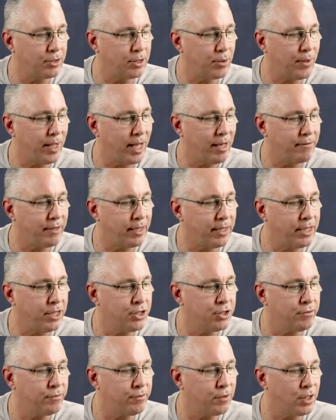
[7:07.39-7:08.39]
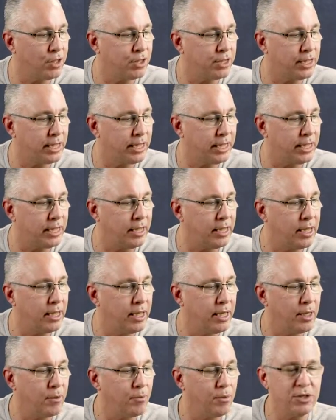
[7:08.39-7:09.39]
So we have our initial velocity here,
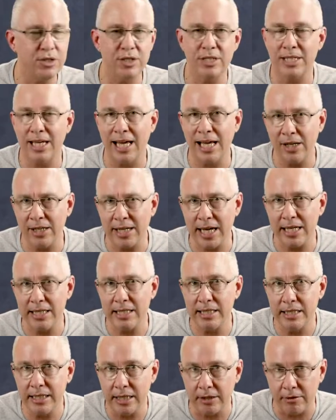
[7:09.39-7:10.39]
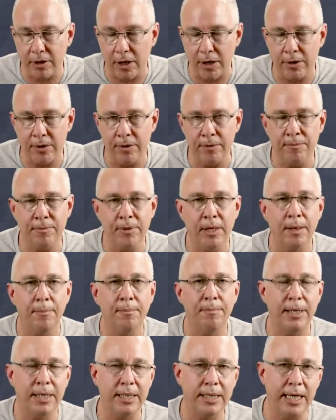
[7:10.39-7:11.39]
which is in our case zero,
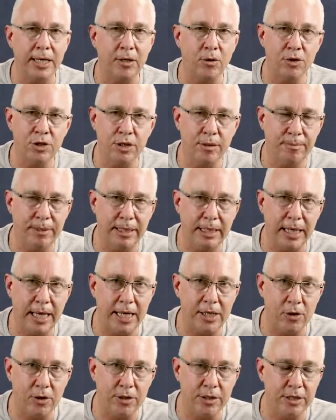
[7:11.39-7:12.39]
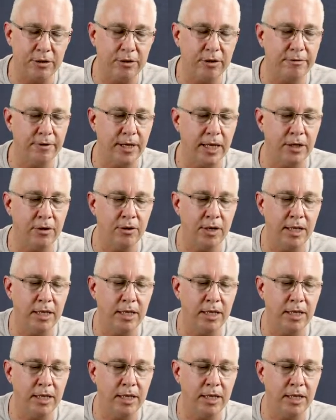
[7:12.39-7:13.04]
but it can also be a non-zero value.